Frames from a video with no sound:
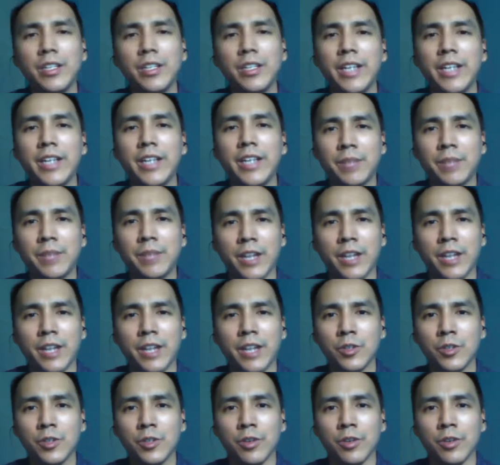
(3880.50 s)
am not
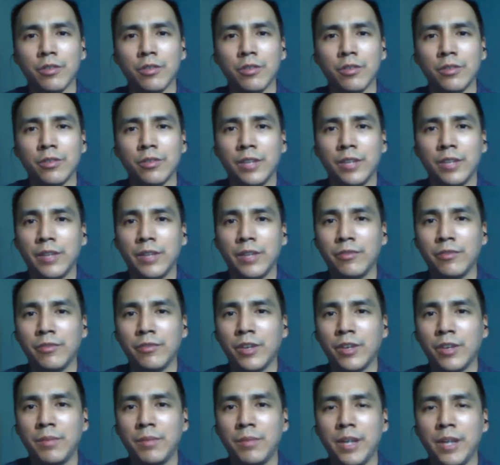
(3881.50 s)
sure,
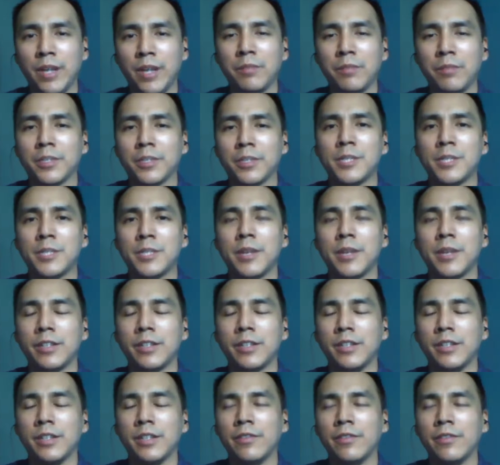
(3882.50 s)
from my own
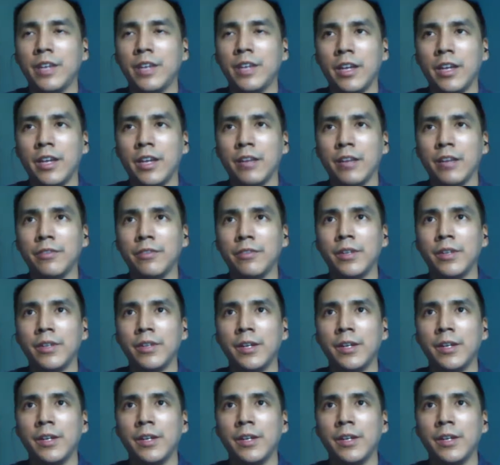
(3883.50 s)
perspective, if